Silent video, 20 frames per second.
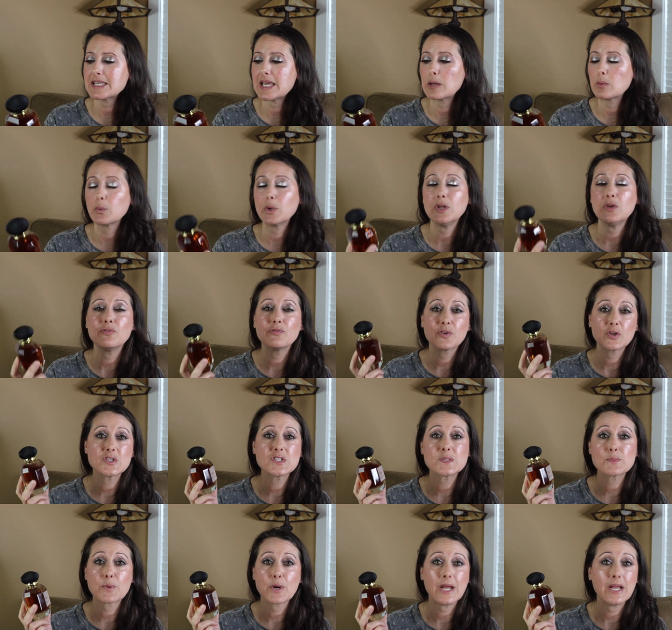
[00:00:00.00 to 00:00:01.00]
And when you
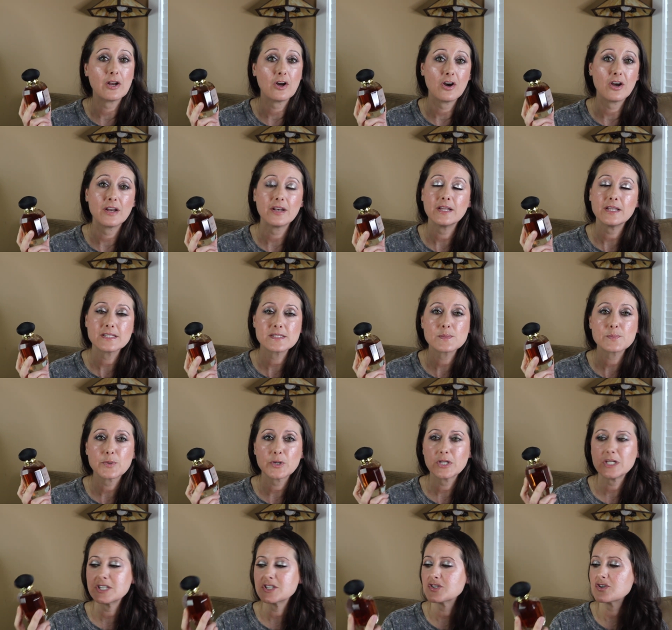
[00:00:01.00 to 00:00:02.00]
first spray it on, it's
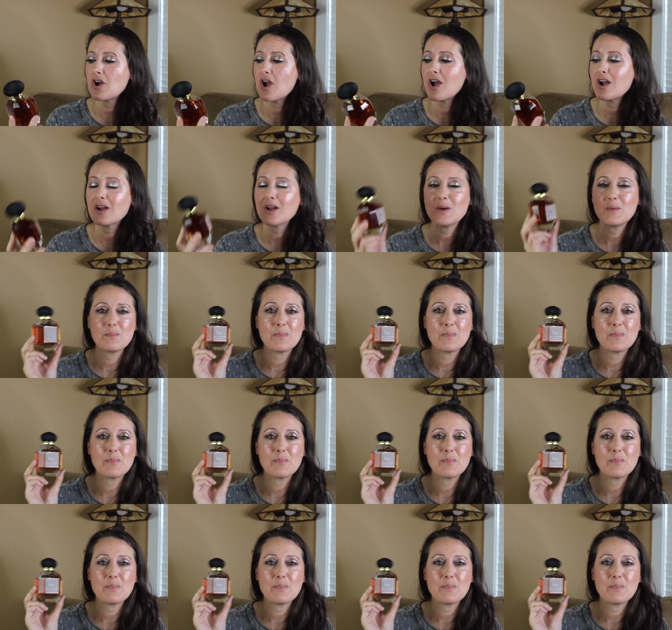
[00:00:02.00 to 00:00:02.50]
pretty strong.